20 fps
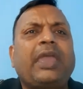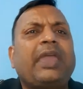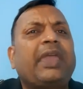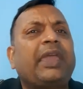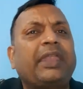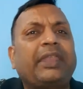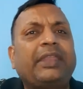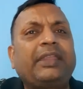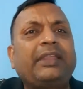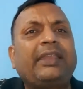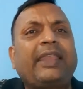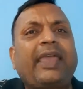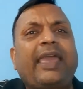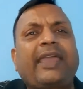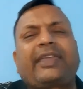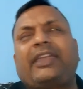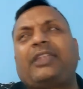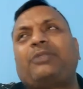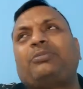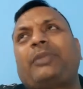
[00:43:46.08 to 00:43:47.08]
Any
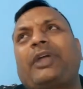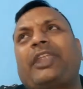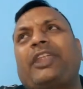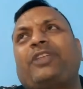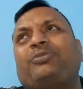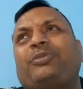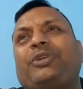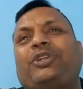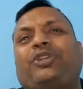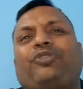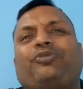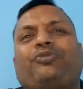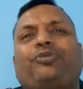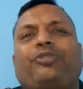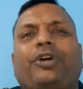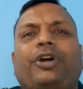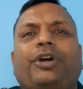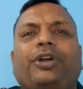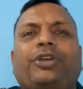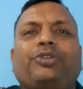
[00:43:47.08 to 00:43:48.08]
lack in management of,
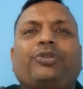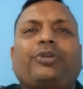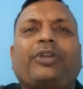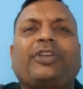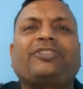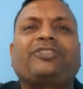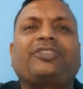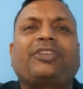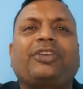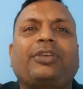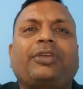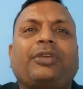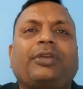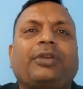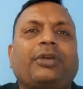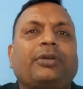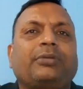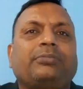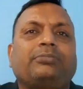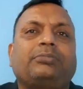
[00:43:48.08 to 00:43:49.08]
uh, you can say,
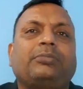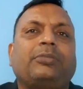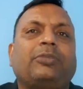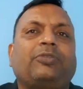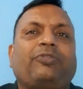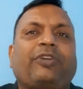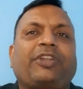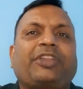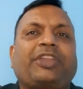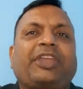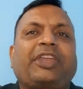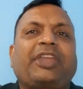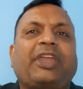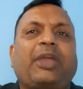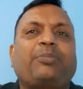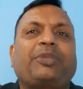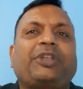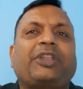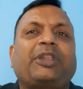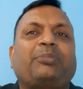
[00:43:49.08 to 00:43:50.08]
working
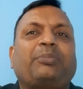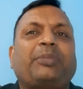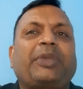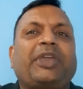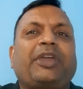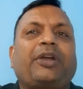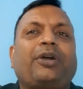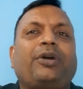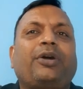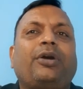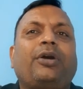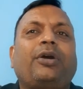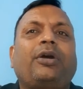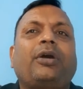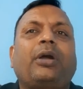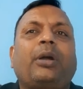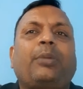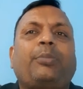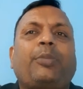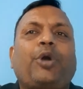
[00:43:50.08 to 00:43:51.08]
capital may
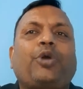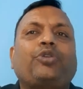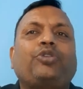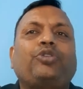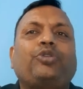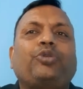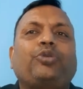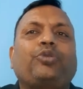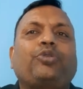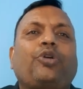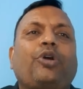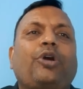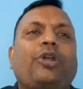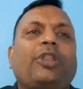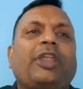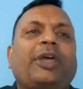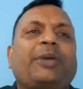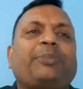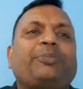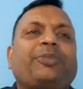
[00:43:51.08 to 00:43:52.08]
amount to
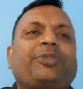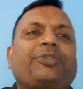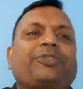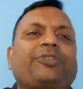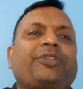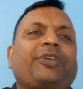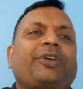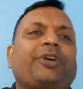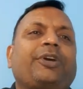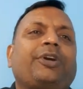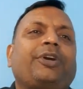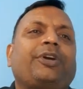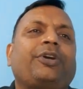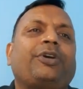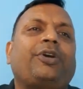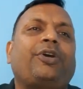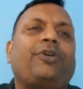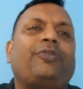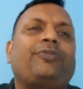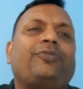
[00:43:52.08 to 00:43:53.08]
collapse
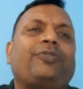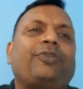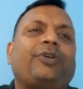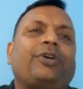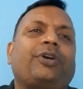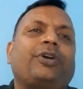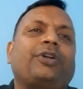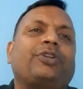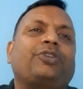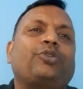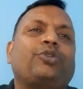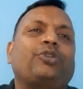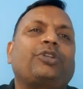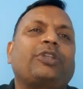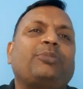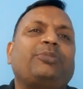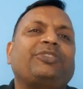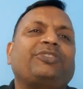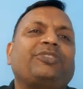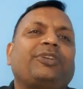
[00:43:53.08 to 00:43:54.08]
of
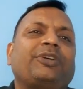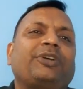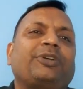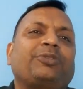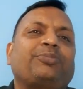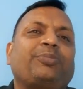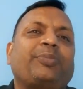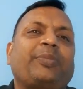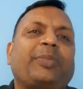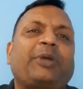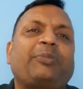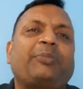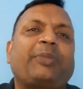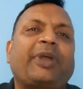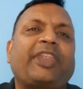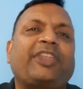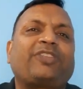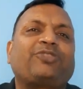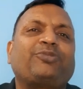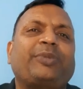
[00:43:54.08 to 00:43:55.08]
total business
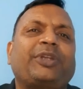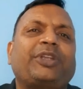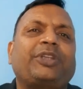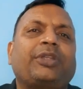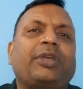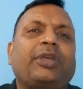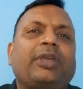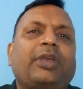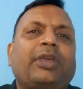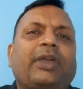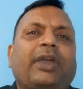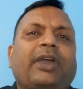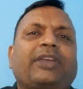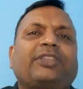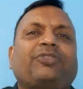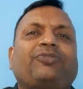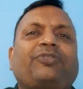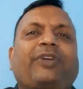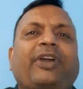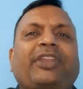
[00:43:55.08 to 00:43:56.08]
management as
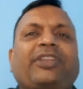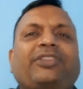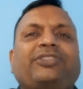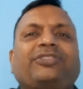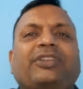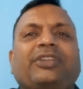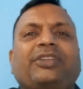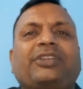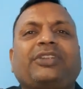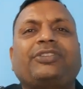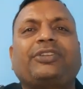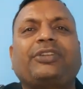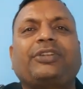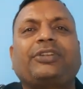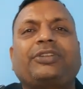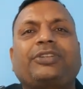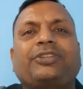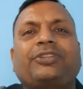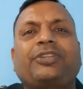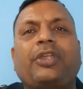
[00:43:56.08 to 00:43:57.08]
a financial
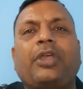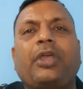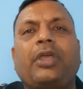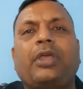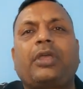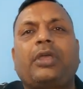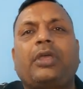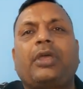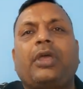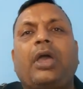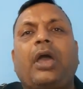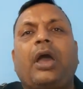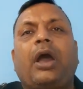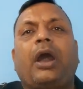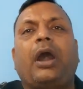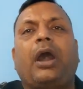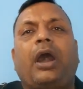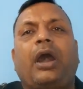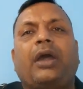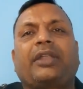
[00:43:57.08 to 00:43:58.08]
result
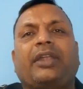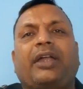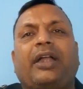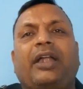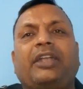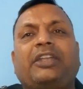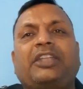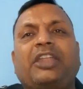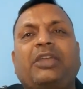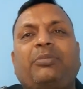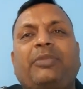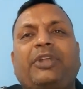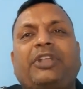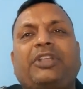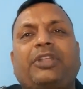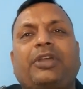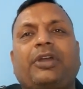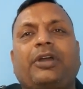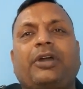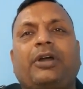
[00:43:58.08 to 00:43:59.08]
are
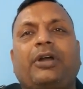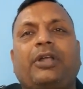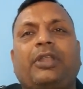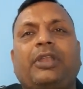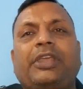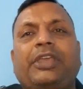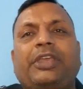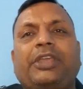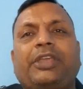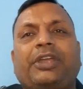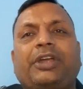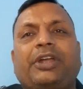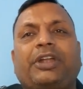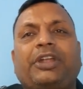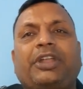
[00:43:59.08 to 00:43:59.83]
ultimately uh,